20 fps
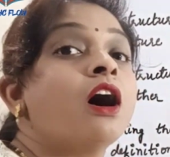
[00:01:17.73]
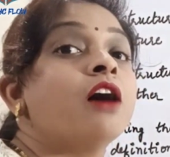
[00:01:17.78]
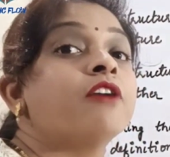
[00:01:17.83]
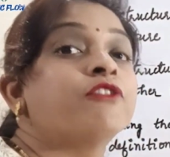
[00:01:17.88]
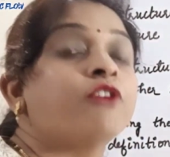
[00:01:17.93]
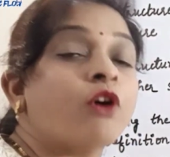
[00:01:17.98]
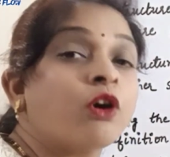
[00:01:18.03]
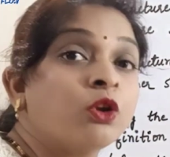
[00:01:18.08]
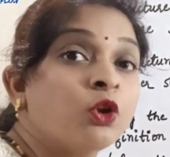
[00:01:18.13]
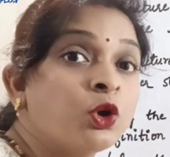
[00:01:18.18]

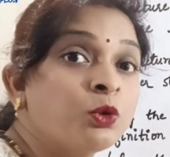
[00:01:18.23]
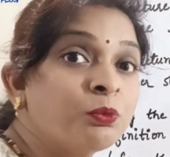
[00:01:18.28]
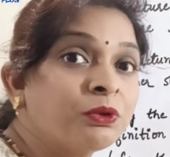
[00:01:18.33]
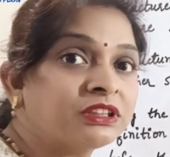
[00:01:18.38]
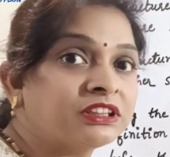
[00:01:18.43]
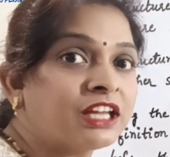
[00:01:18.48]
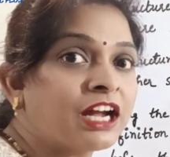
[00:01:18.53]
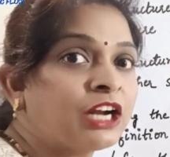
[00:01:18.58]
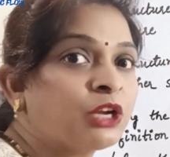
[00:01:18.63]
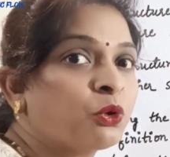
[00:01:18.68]
Followed
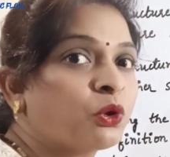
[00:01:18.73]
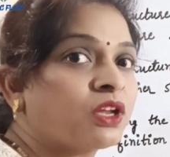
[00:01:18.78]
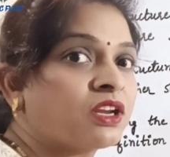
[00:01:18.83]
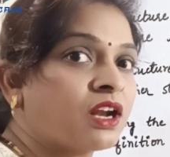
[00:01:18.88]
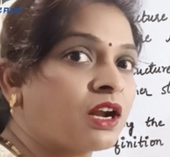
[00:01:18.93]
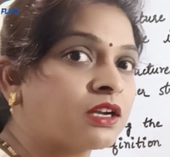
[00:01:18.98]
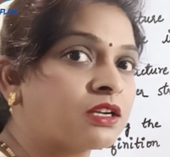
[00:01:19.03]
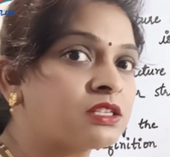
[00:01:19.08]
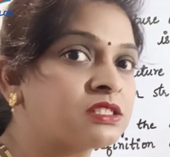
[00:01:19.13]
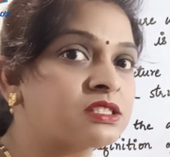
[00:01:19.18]
with that, you can
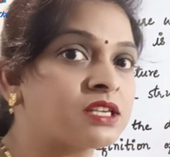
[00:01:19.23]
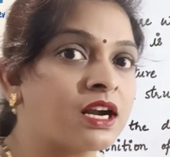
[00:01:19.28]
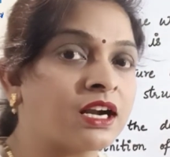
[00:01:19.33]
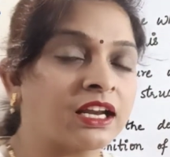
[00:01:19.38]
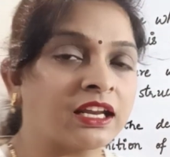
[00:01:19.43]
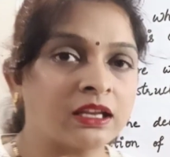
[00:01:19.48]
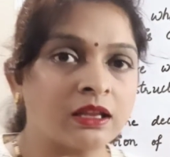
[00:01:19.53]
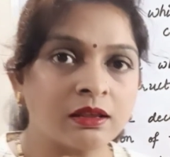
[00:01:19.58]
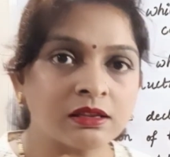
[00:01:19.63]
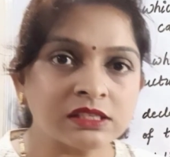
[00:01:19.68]
understand
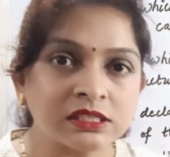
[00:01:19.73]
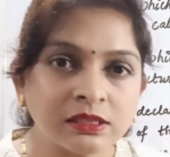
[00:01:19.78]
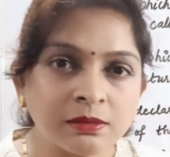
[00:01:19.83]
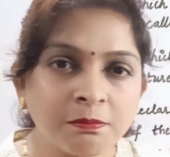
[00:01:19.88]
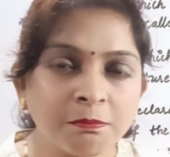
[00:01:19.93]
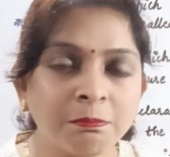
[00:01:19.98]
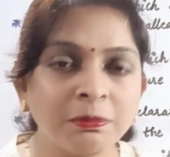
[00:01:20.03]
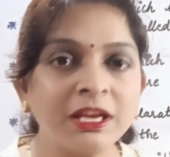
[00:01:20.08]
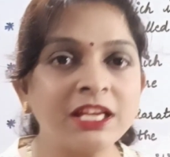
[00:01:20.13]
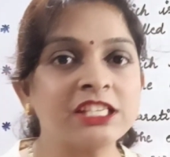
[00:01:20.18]
in a
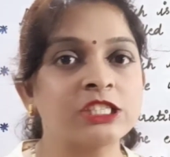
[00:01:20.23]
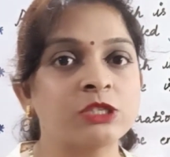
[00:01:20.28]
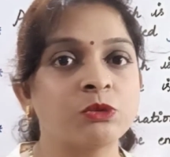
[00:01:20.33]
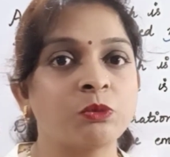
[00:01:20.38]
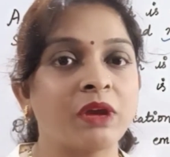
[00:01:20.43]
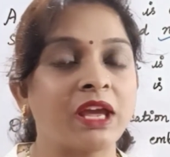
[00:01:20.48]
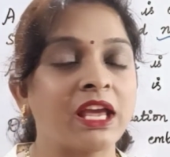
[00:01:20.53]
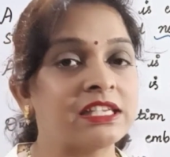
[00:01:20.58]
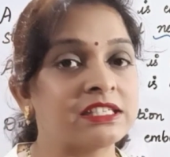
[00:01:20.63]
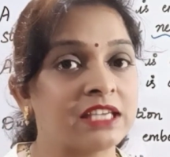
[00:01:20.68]
simplest
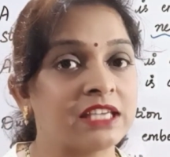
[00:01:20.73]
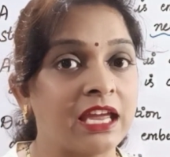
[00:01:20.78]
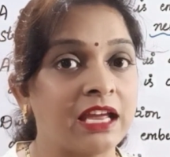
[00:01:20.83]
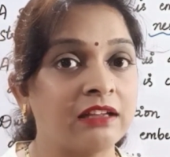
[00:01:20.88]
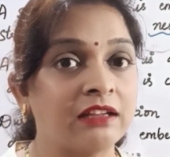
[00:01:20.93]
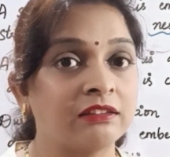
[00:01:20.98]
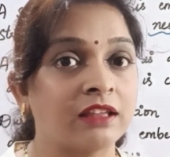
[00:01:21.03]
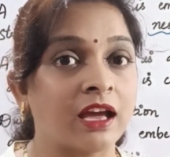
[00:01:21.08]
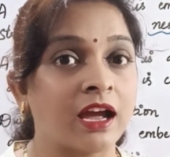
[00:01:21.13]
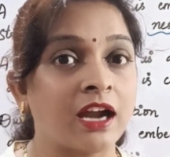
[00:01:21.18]
way
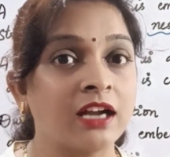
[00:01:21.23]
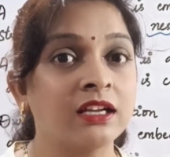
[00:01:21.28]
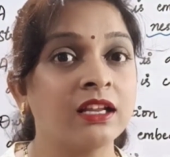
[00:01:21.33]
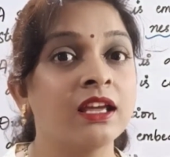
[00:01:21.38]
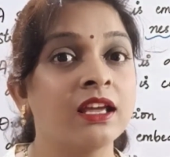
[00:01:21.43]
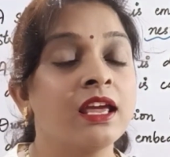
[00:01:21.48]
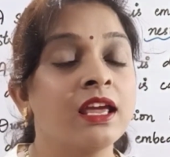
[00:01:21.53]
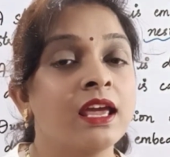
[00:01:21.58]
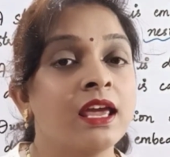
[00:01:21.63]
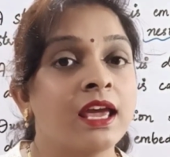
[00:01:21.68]
saying
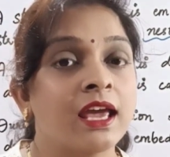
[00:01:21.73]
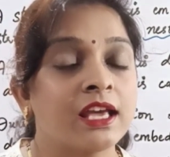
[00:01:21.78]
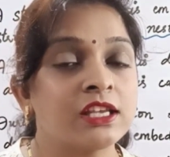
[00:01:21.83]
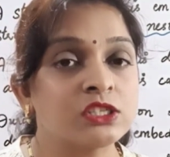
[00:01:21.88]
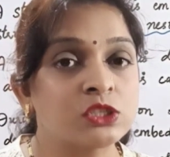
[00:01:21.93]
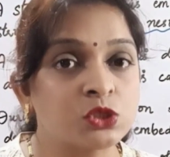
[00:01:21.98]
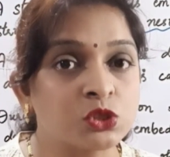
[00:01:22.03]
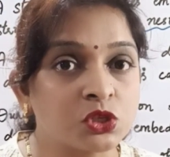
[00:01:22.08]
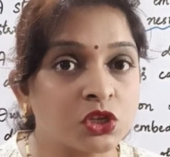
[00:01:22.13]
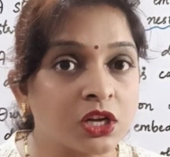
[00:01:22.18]
that a
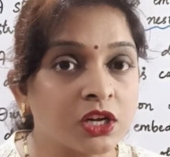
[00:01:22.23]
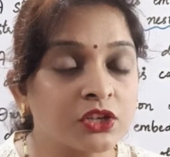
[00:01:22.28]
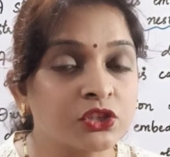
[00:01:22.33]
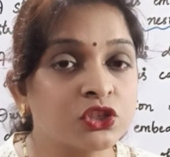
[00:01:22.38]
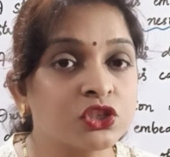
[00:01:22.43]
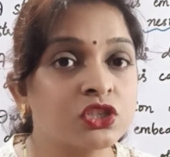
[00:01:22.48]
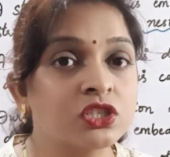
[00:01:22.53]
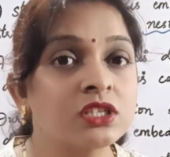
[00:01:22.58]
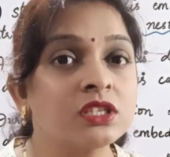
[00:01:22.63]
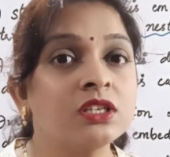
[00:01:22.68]

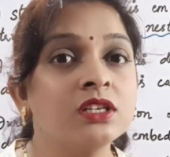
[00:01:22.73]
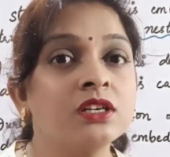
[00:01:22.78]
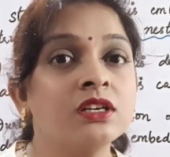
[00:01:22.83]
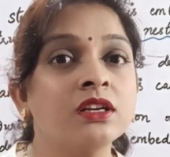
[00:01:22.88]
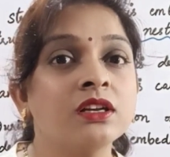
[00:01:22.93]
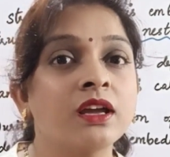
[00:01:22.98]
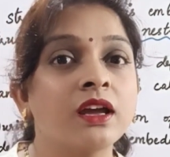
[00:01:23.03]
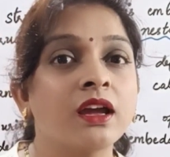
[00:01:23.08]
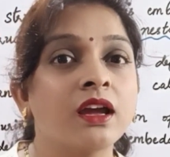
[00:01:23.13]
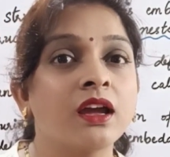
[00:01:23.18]

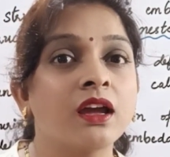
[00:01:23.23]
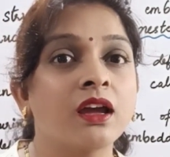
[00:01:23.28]
structure